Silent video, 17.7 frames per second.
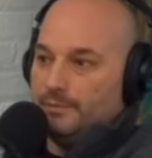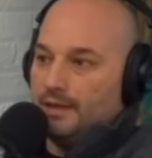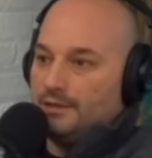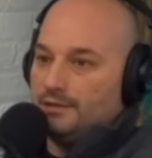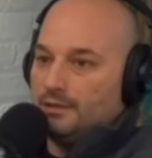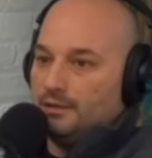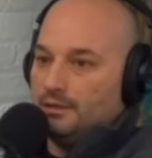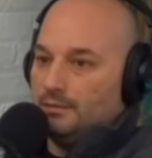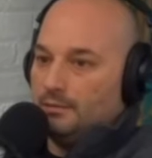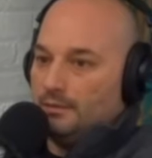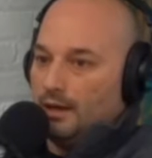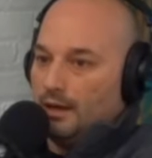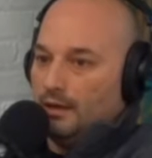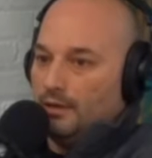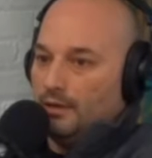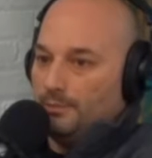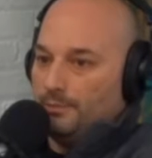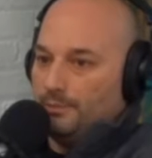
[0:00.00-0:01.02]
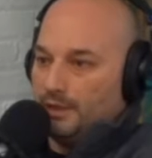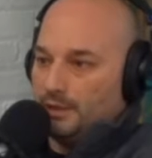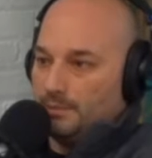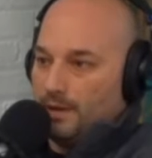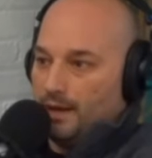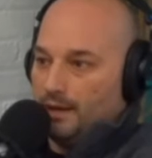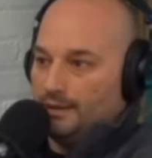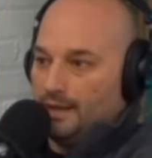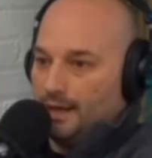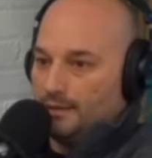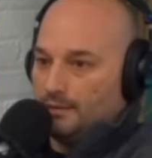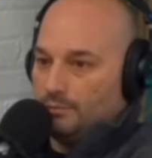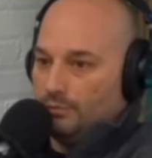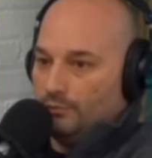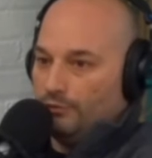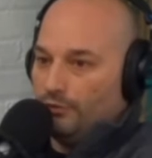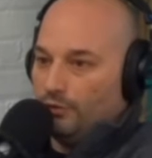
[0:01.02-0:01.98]
we've mentioned on the, this
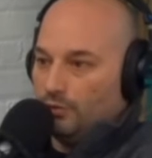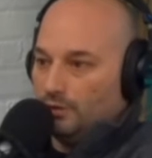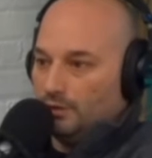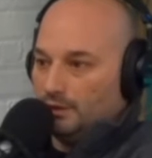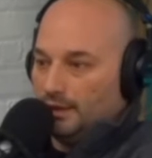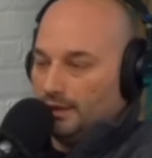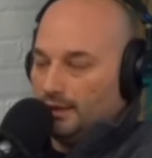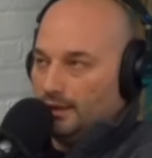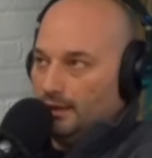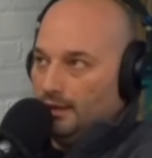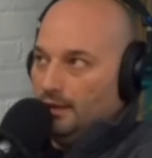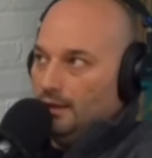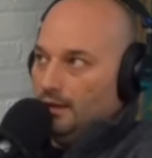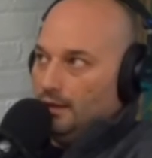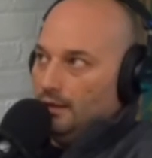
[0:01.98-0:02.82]
podcast before, like,